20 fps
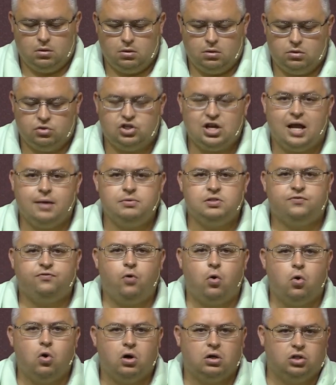James
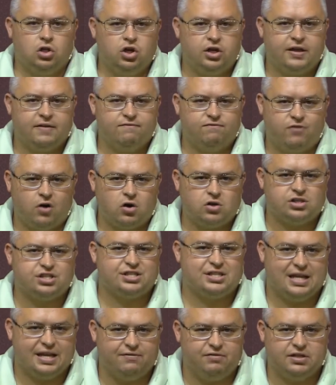4 and look in verse
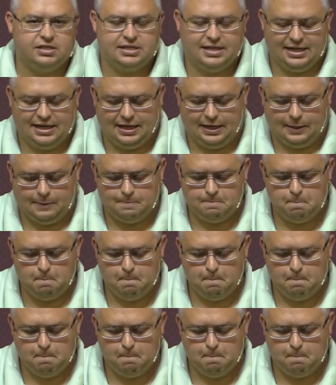17.